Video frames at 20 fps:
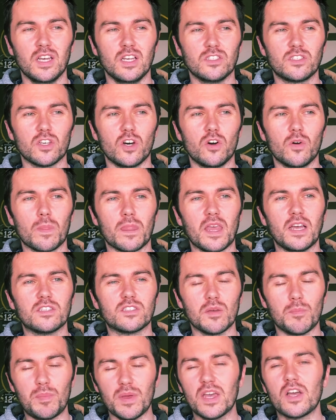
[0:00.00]
So
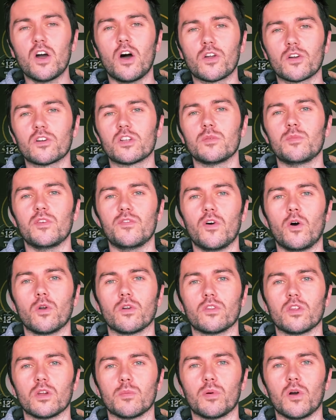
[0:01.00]
it's a big honor to be
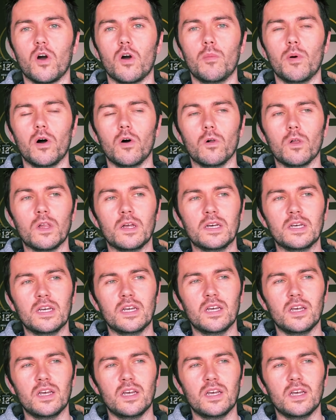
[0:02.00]
voted to the Pro Bowl.